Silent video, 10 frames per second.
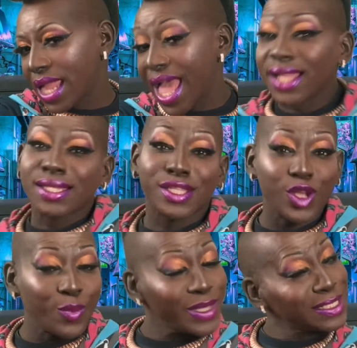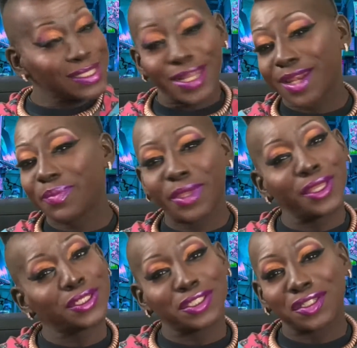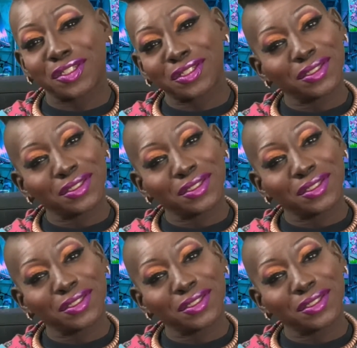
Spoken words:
And still be sitting, bitch.